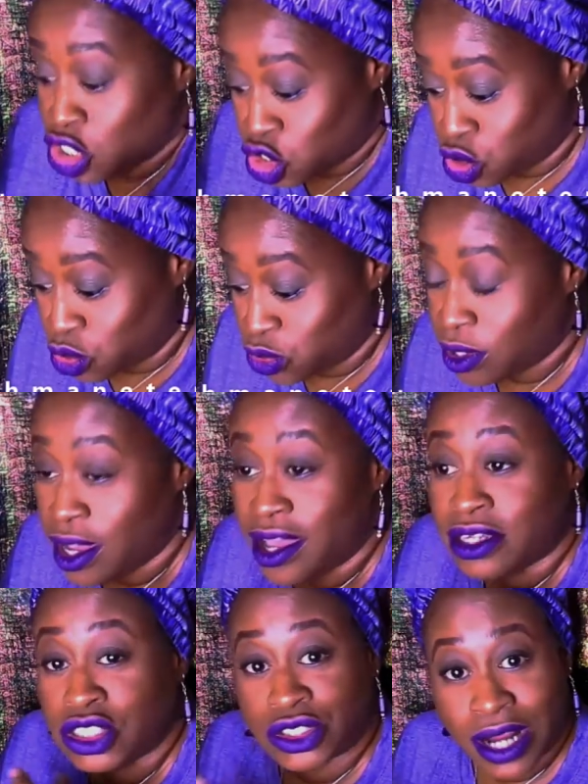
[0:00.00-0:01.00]
to
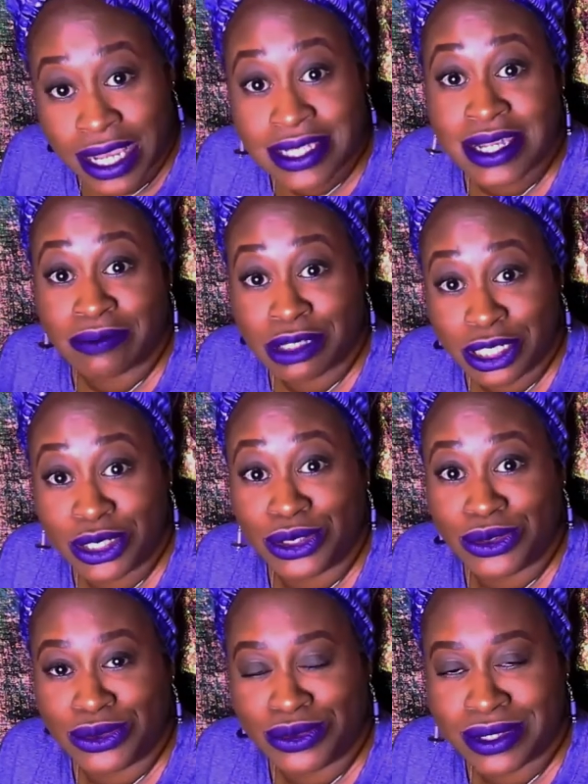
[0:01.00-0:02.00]
try something
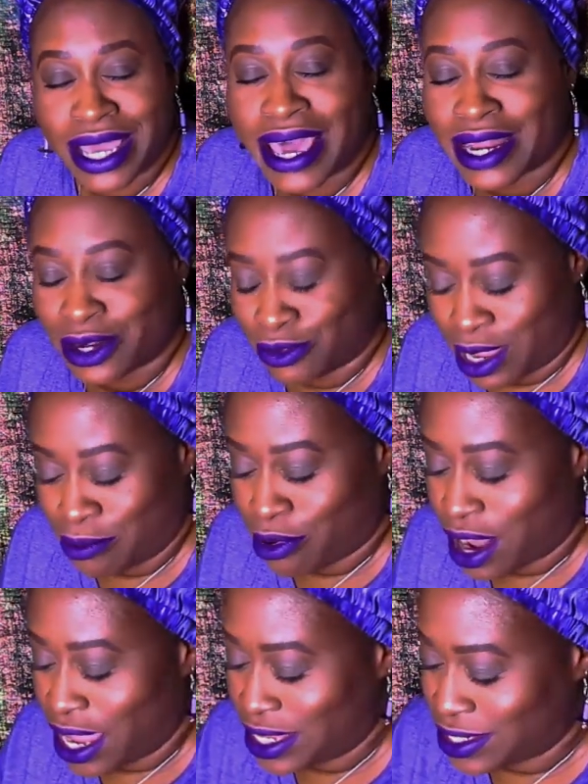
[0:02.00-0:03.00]
new at a great
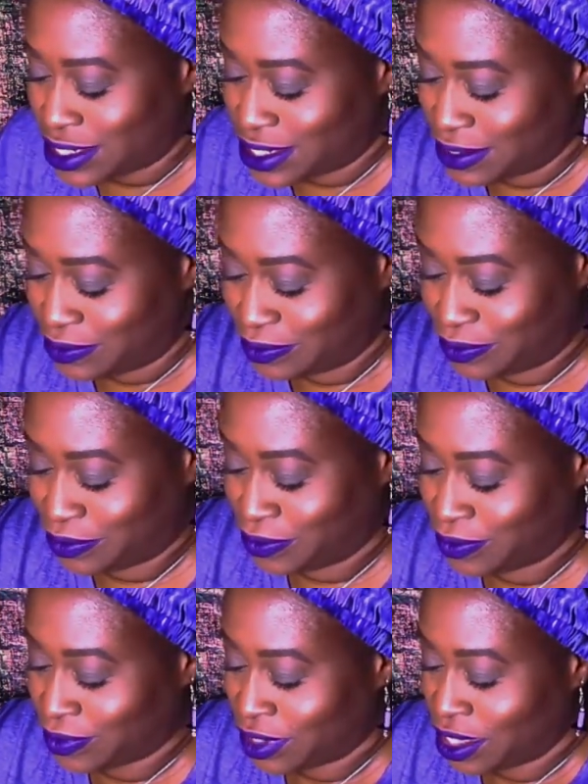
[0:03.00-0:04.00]
price.
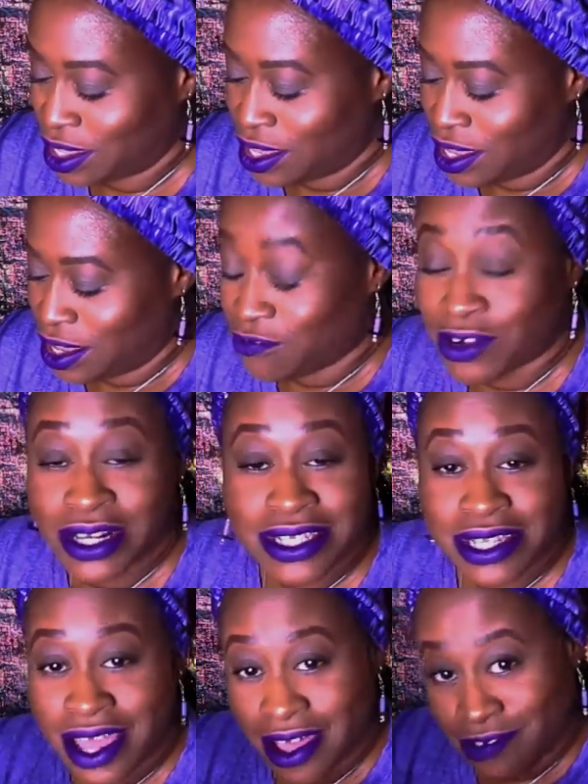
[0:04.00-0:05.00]

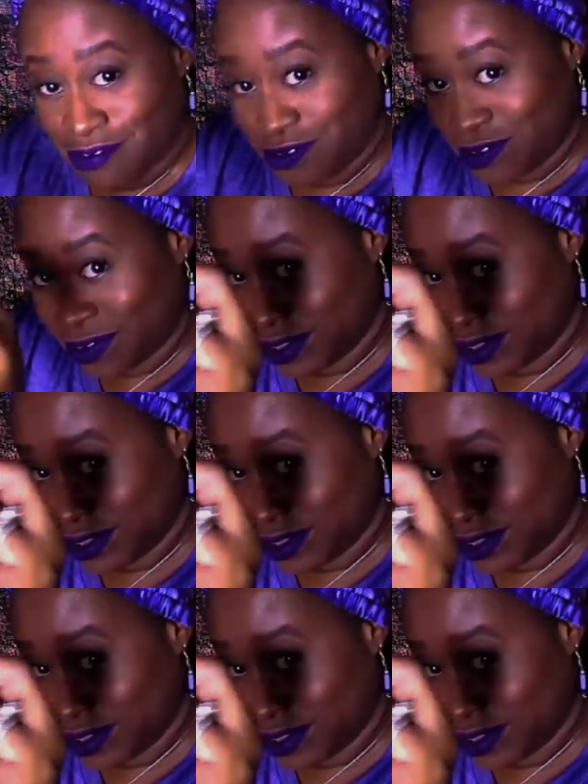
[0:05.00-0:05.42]
First off,